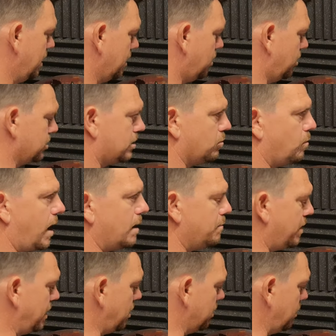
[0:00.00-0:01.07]
Of course, the
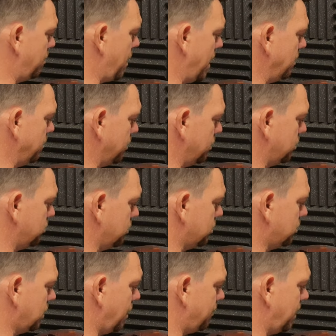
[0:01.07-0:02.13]
white being on the paintbrush, we
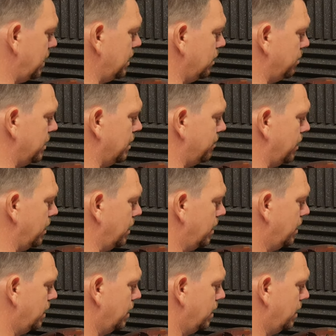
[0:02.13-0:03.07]
should have a little bit of a...